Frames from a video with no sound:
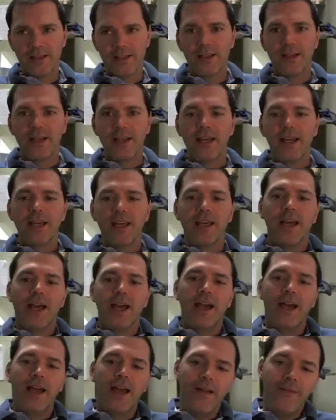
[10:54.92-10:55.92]
And
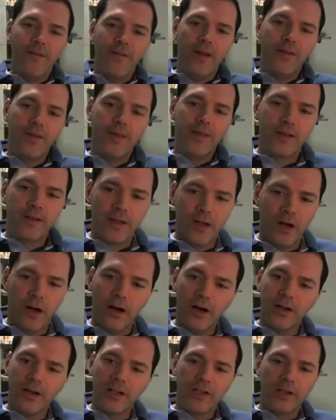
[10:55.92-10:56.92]

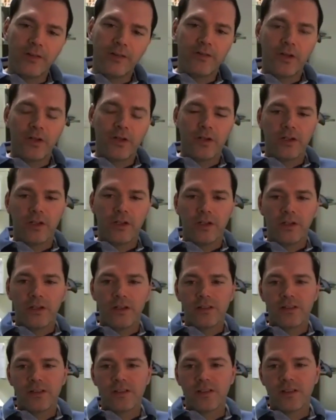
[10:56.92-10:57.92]
and then all of
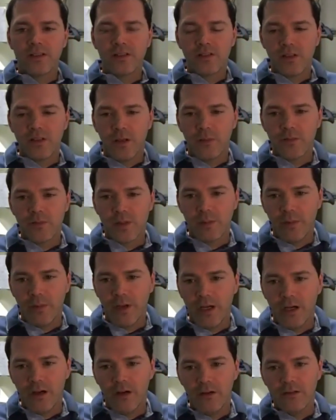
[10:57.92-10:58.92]
your
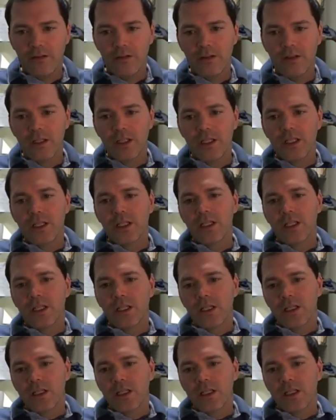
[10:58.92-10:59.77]
systems about